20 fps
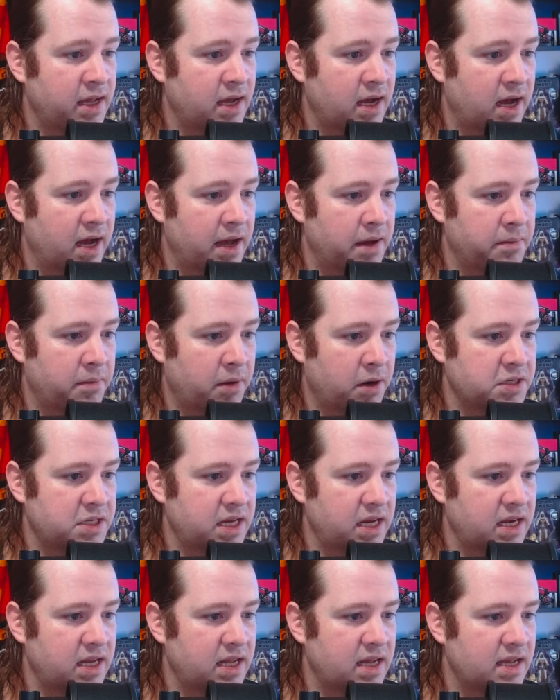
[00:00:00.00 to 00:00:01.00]
uh,
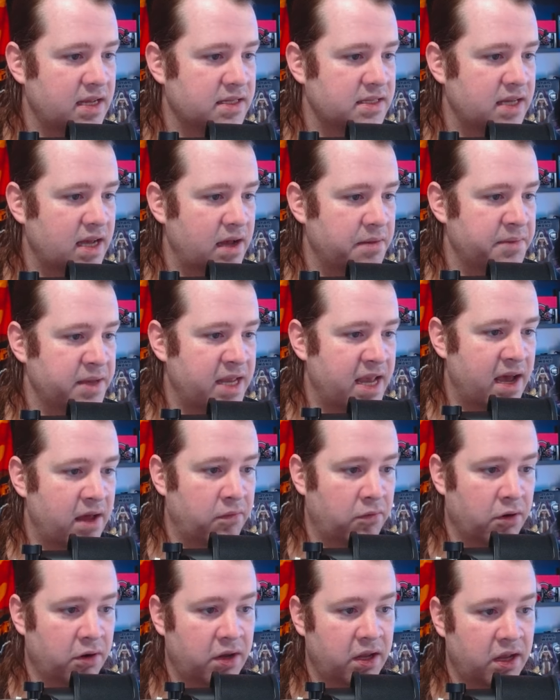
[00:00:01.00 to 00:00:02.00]
Martinez uh, began
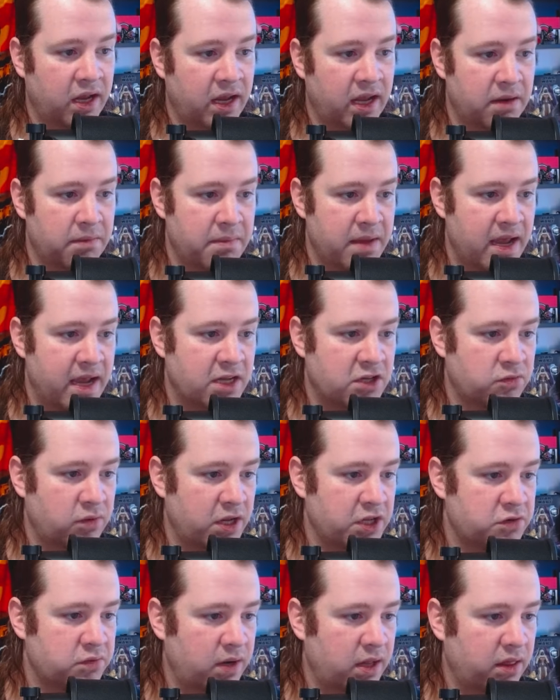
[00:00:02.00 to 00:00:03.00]
working in May
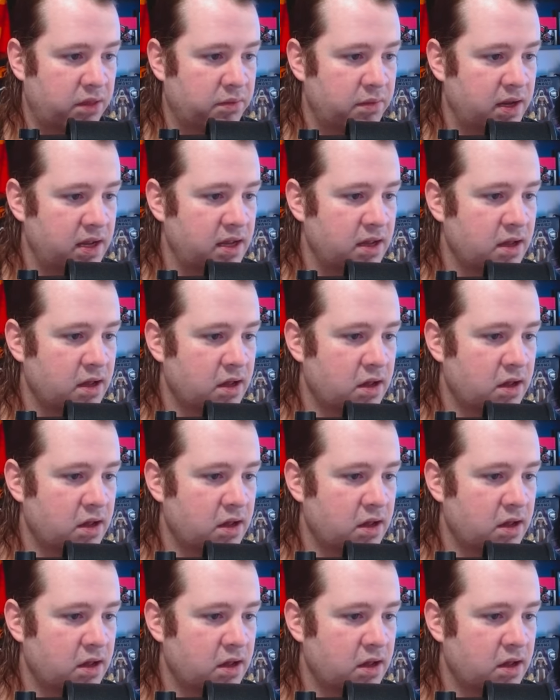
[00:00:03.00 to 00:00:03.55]
2023.